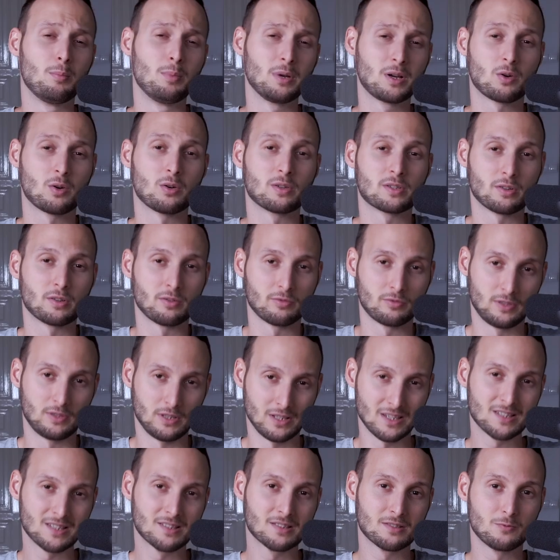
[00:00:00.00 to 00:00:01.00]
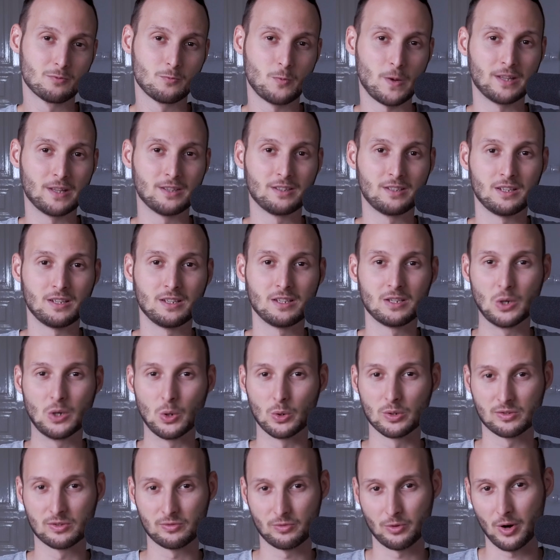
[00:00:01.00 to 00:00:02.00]
Because of this, when Dani
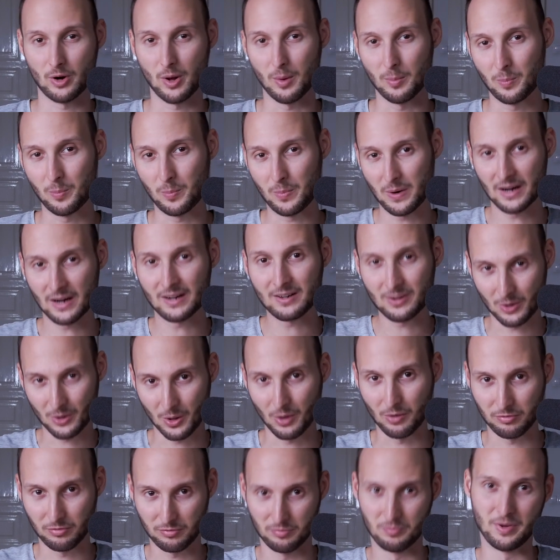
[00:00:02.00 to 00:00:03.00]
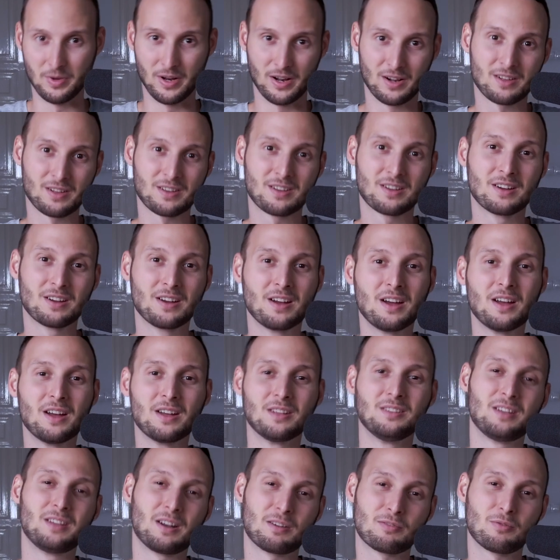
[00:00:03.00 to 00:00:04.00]
goes for a barrel of milk,
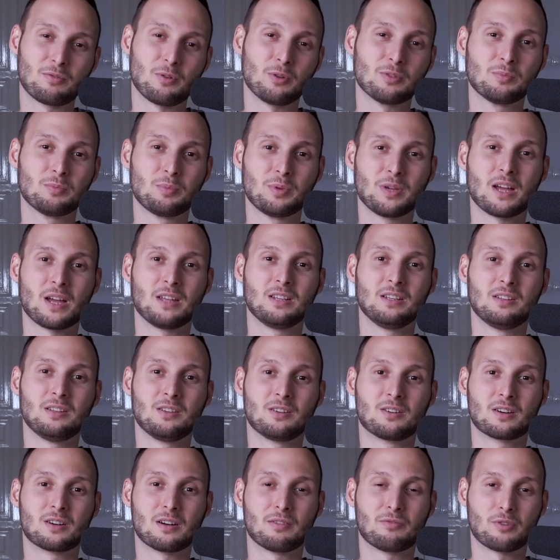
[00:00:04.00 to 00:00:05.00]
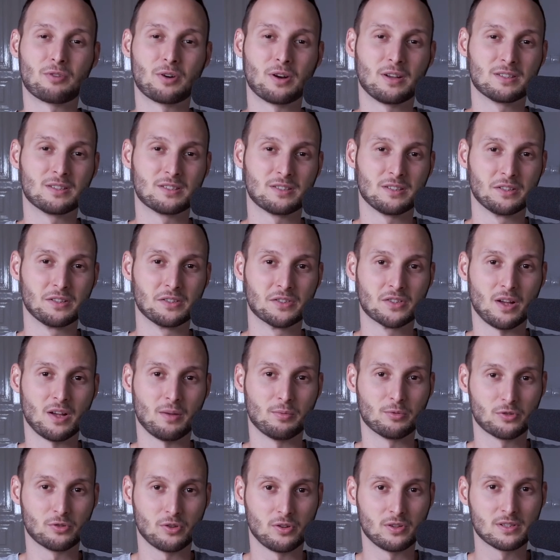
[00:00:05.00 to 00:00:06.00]
there won't be any no reference
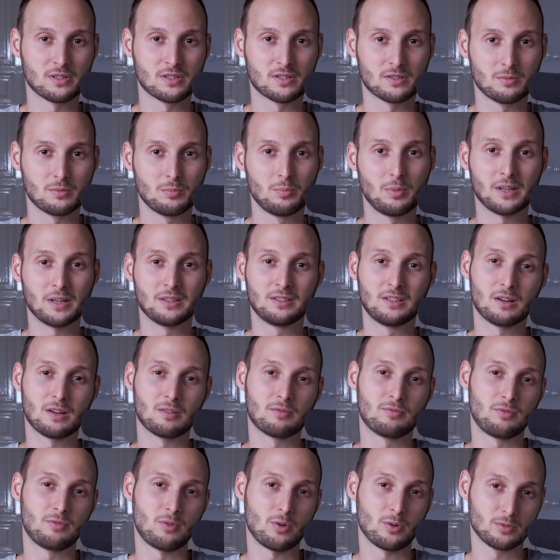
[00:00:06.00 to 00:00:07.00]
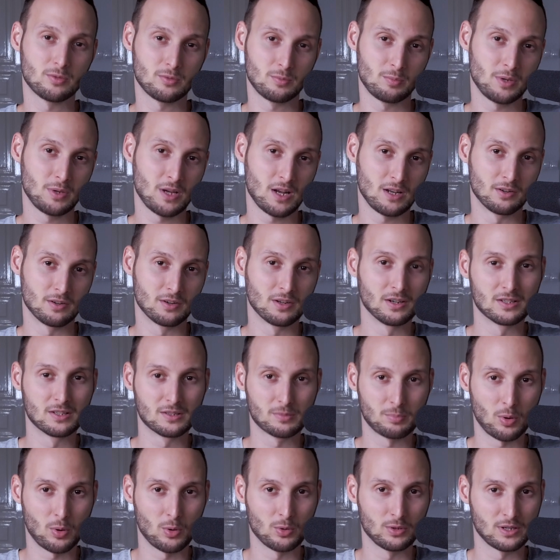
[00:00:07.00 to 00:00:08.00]
exceptions, but there won't be any
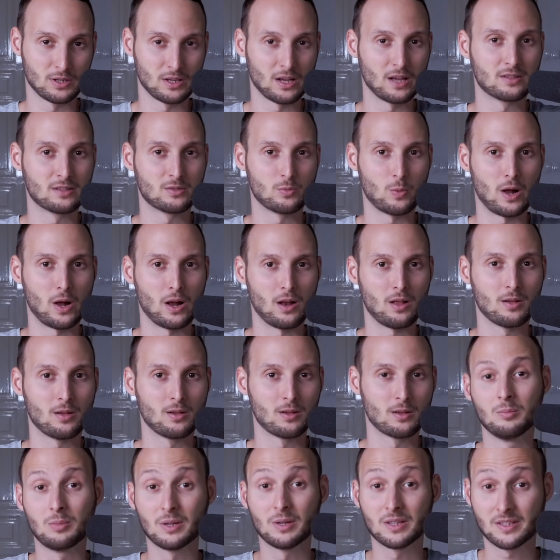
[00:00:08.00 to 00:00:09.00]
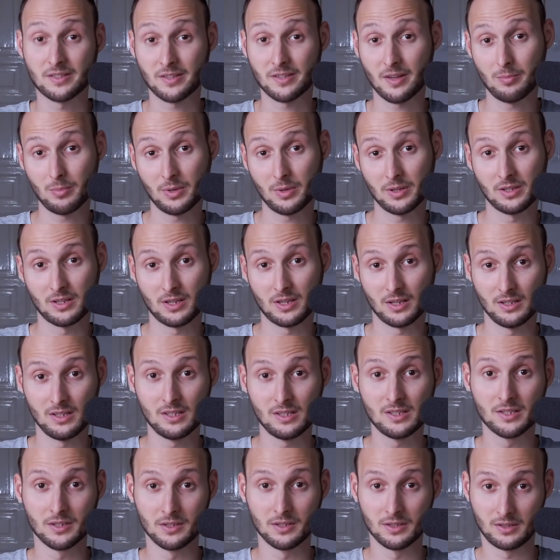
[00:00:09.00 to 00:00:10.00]
respawning as well. But somebody can
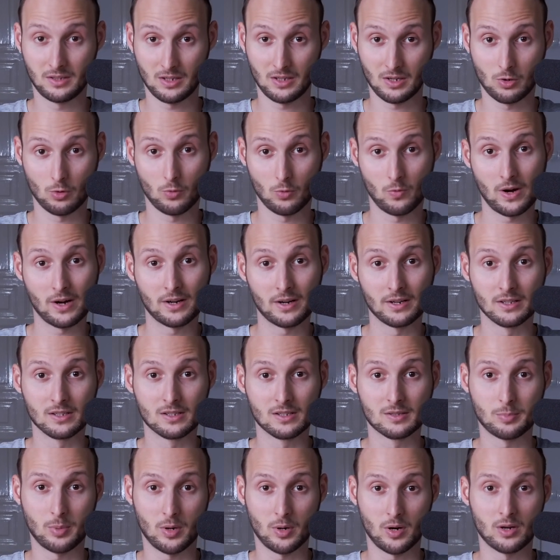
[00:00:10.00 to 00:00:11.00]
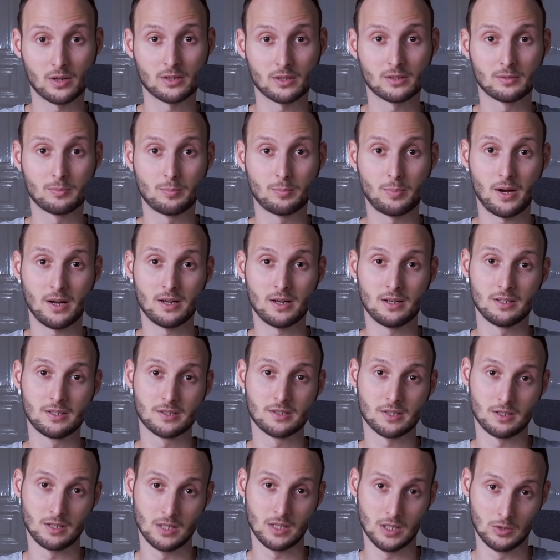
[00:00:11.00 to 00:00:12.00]
easily take over his part by
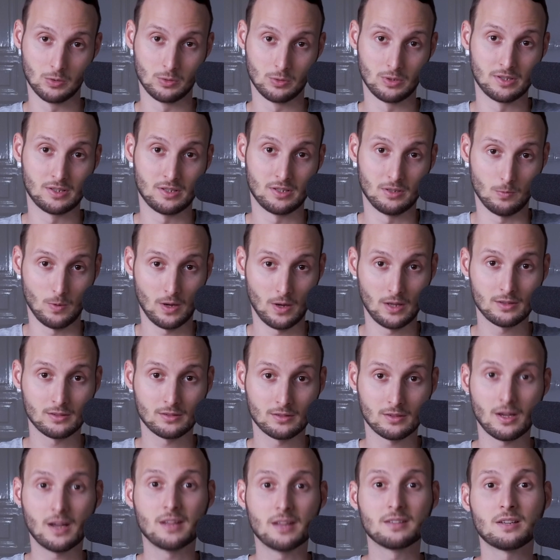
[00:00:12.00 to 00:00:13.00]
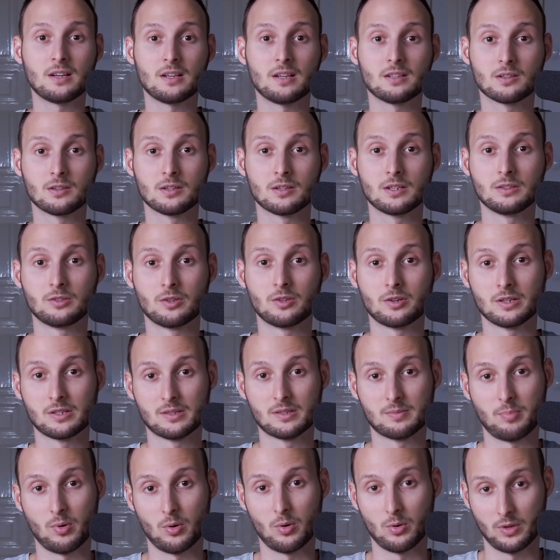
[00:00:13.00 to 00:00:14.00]
listening to this event and handling the
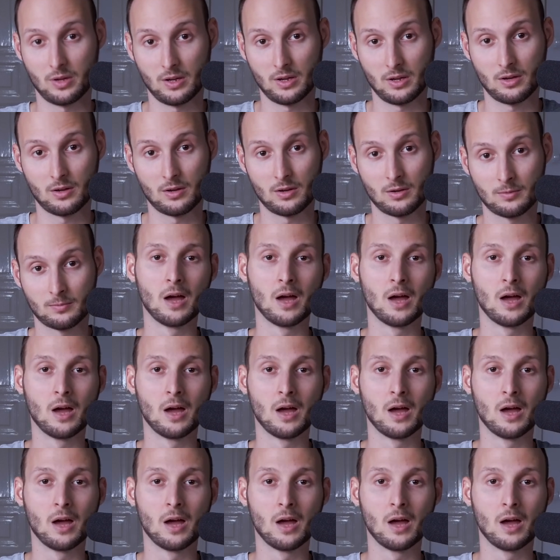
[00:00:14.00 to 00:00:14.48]
respawning.